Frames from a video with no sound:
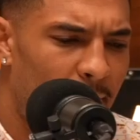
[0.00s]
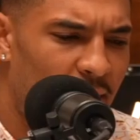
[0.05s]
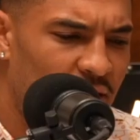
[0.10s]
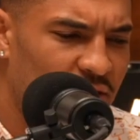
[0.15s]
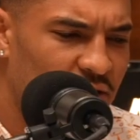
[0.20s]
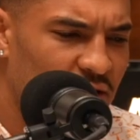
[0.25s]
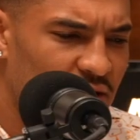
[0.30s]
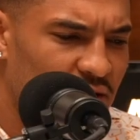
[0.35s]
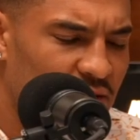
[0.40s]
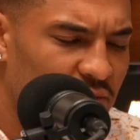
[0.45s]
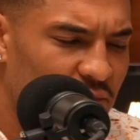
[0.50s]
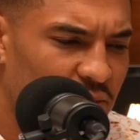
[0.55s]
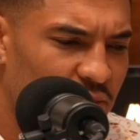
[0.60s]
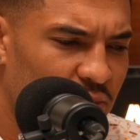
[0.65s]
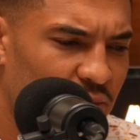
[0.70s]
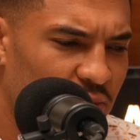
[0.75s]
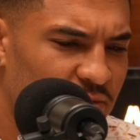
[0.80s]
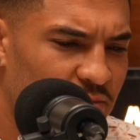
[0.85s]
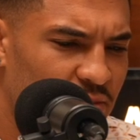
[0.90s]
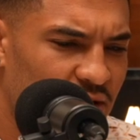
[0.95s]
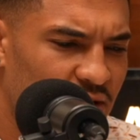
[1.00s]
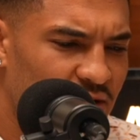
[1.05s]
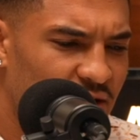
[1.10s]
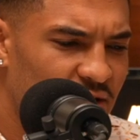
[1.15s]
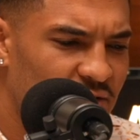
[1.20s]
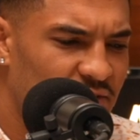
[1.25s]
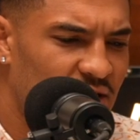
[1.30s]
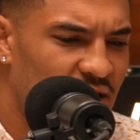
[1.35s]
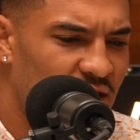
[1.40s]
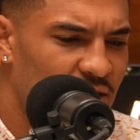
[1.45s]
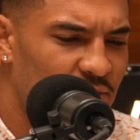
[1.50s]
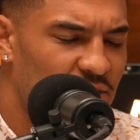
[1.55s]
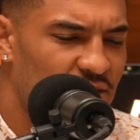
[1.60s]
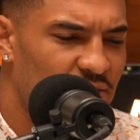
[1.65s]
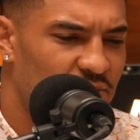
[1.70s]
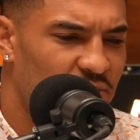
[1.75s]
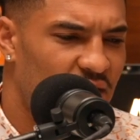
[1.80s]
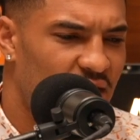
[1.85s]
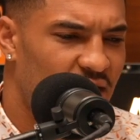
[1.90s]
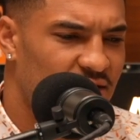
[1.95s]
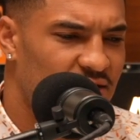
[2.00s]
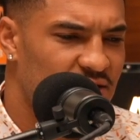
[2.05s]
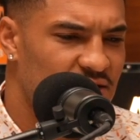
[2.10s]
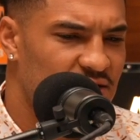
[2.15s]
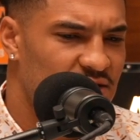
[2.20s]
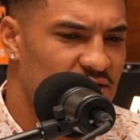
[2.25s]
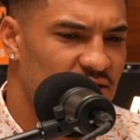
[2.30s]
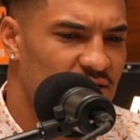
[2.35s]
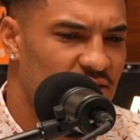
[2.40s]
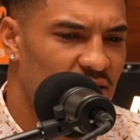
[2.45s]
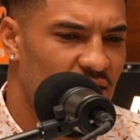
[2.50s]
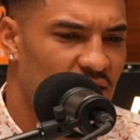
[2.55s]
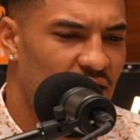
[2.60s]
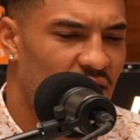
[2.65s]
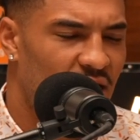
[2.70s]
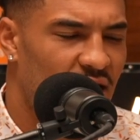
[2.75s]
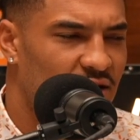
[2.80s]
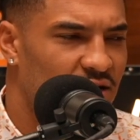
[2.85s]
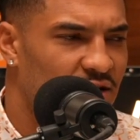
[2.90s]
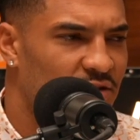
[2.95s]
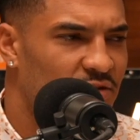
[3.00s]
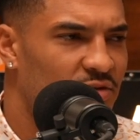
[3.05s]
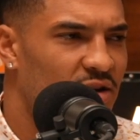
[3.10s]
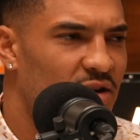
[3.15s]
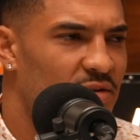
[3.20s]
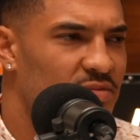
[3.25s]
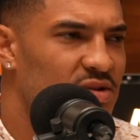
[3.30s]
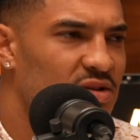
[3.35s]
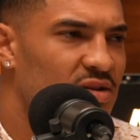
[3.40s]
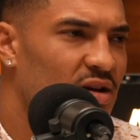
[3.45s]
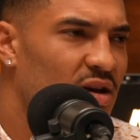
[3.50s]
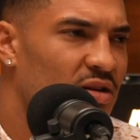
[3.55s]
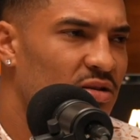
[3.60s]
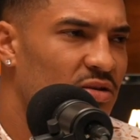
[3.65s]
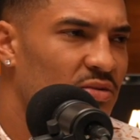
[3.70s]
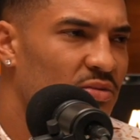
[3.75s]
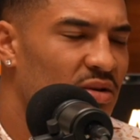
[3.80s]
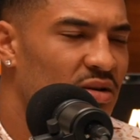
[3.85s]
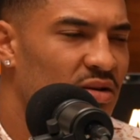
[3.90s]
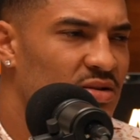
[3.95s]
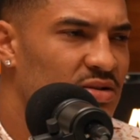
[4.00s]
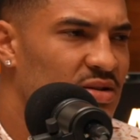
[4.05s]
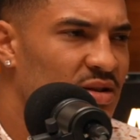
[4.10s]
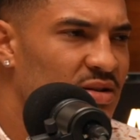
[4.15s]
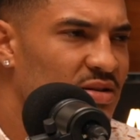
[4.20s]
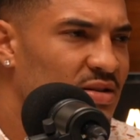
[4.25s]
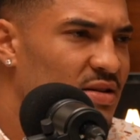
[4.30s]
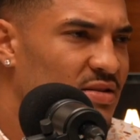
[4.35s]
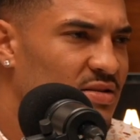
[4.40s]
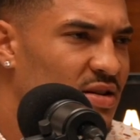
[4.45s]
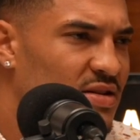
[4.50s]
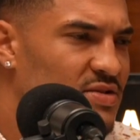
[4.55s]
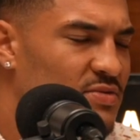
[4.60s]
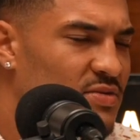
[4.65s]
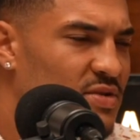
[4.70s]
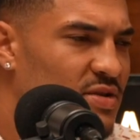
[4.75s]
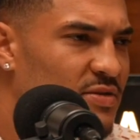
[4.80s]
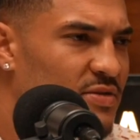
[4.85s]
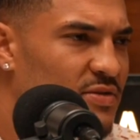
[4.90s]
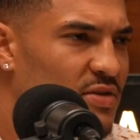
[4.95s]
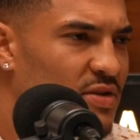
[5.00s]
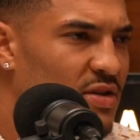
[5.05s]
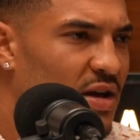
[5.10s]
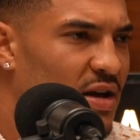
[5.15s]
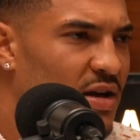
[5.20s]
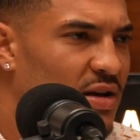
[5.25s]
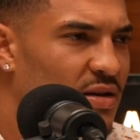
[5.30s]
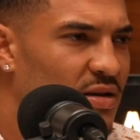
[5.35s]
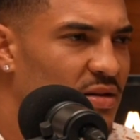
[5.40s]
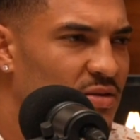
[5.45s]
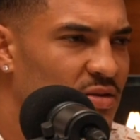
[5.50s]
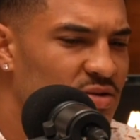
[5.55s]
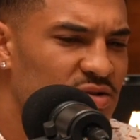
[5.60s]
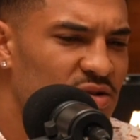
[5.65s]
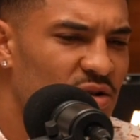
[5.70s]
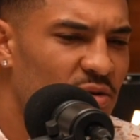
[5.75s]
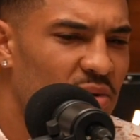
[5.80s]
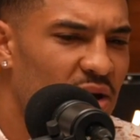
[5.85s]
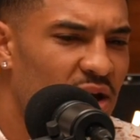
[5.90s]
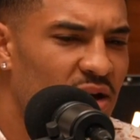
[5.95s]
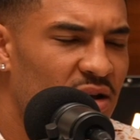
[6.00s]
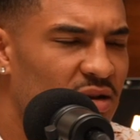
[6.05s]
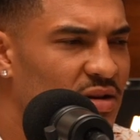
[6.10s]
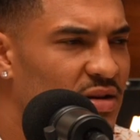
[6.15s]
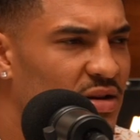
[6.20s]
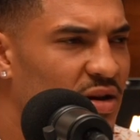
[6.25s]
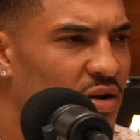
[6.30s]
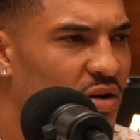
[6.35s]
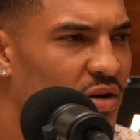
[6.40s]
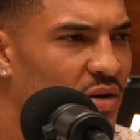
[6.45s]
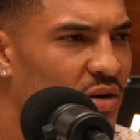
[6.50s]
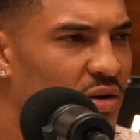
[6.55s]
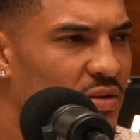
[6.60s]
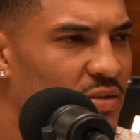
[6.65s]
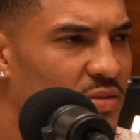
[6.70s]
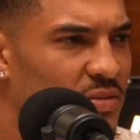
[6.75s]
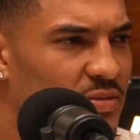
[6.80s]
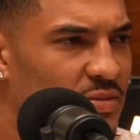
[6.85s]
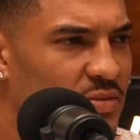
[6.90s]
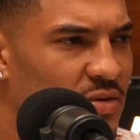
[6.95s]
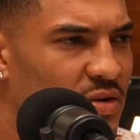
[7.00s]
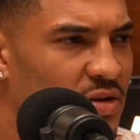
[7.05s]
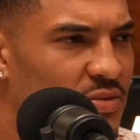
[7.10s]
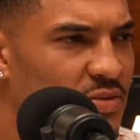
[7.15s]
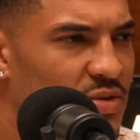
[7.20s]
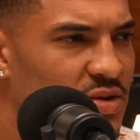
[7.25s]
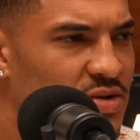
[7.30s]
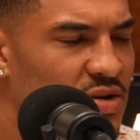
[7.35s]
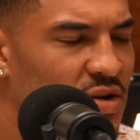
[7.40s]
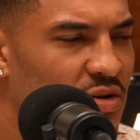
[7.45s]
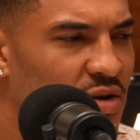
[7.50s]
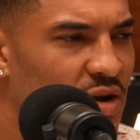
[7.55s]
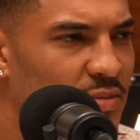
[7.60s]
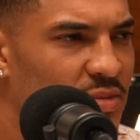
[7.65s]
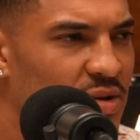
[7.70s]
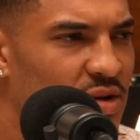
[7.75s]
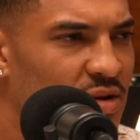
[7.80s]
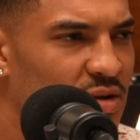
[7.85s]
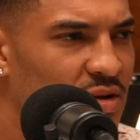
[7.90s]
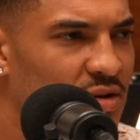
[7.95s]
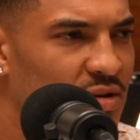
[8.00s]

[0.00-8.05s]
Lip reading: I think we put enough time in practice and had enough reps together where it doesn't really feel like there's no panic at all really with Joe coming in.